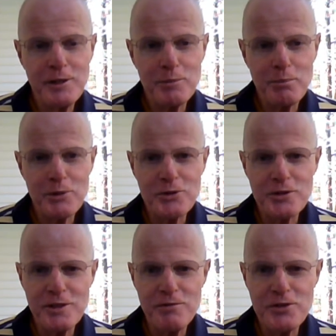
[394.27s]
the
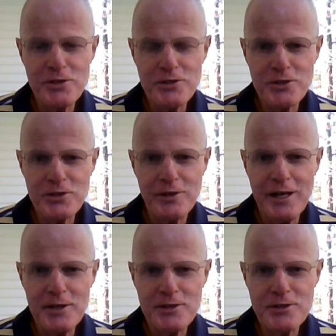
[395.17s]
person of Jesus Christ.